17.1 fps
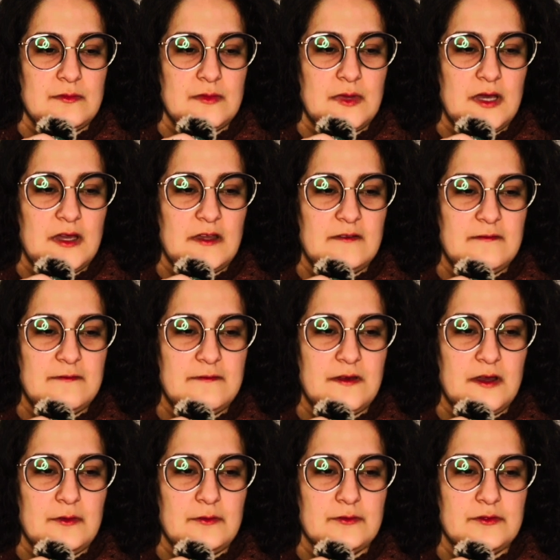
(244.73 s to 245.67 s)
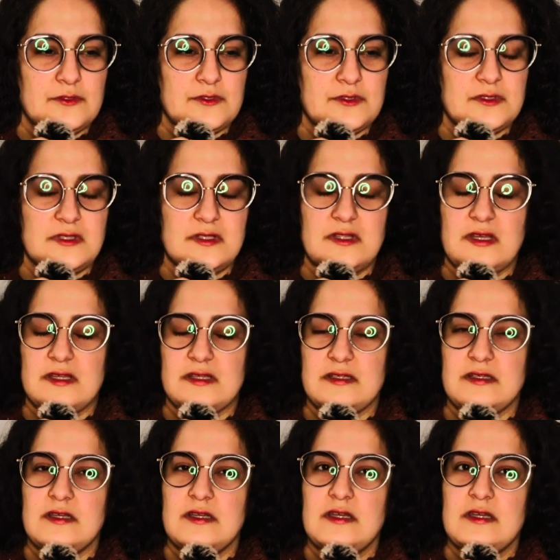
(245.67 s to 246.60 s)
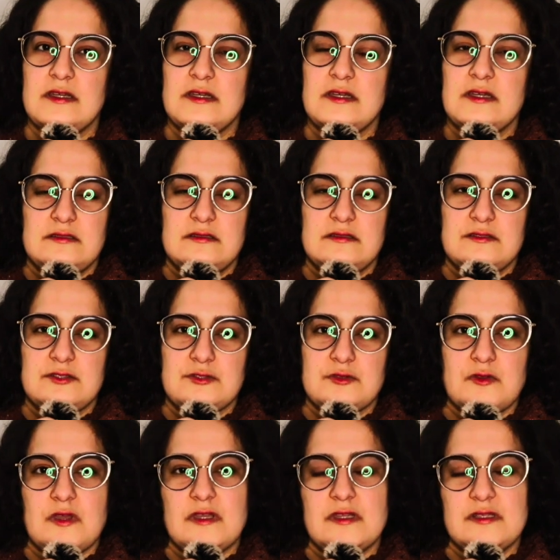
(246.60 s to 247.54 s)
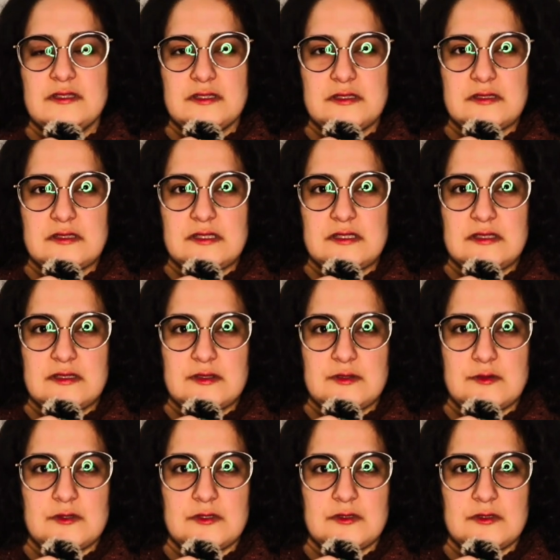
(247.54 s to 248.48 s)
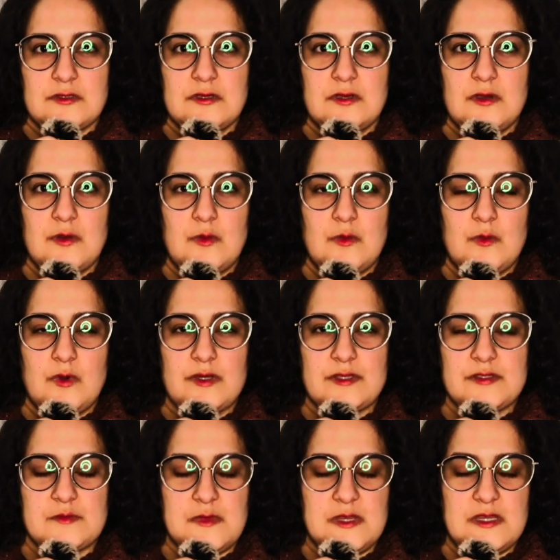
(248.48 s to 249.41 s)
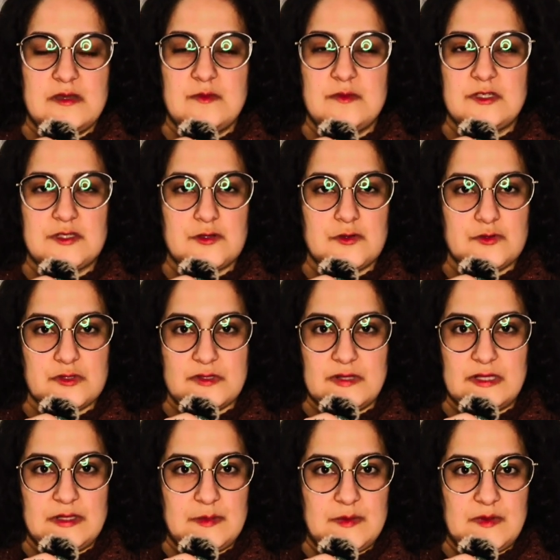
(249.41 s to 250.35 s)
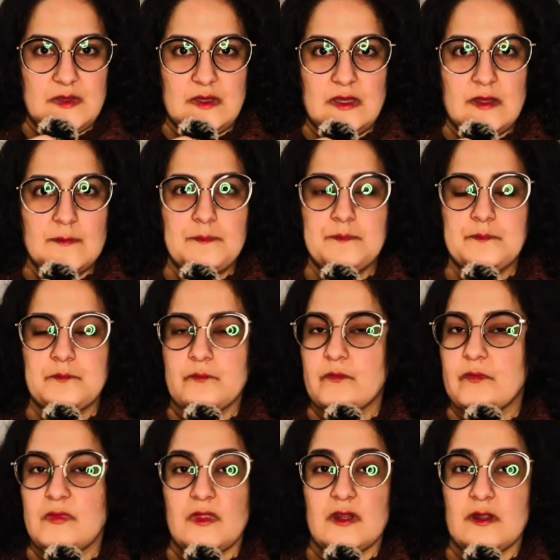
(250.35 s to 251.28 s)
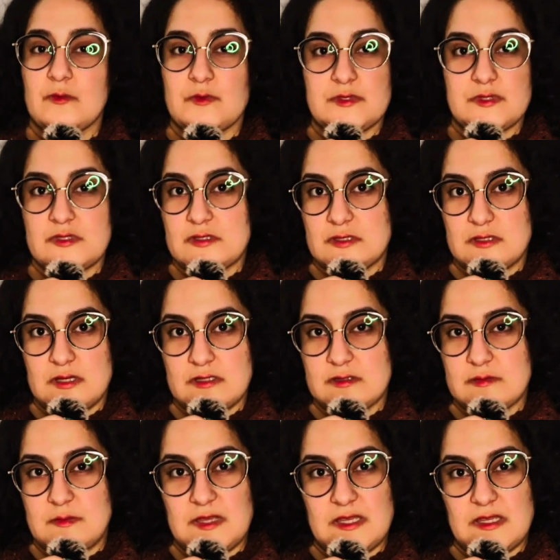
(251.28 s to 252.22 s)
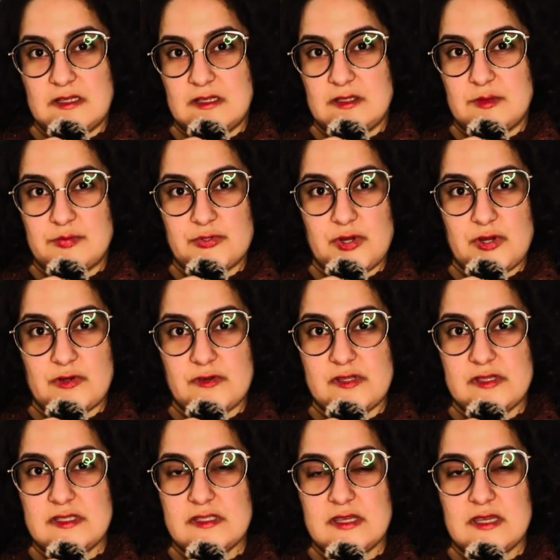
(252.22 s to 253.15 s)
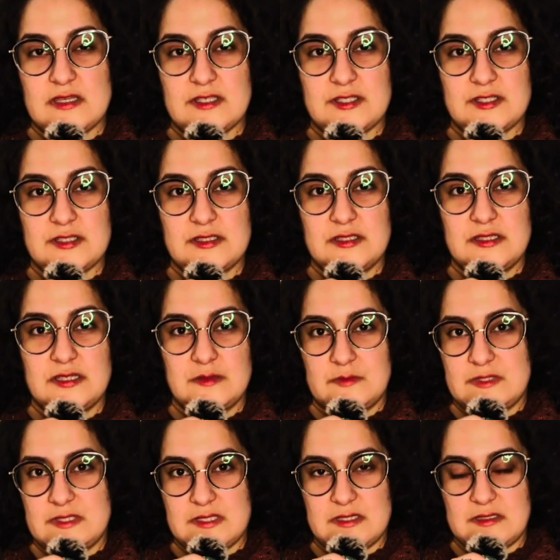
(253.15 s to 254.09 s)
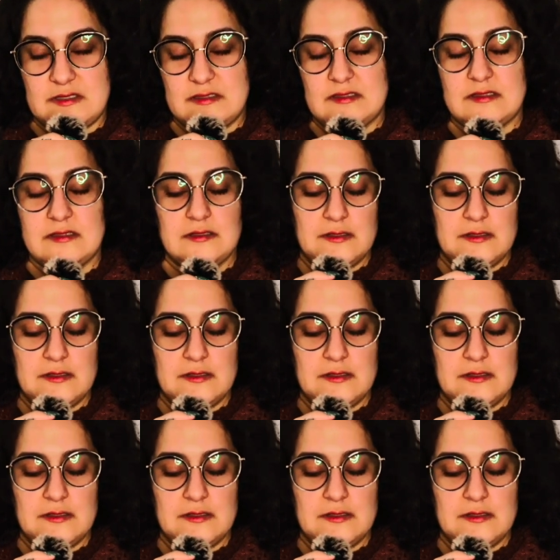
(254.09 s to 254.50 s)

I found that trying to knit the sweater was making me so sleepy that I was not making any progress. Actually, give me a second.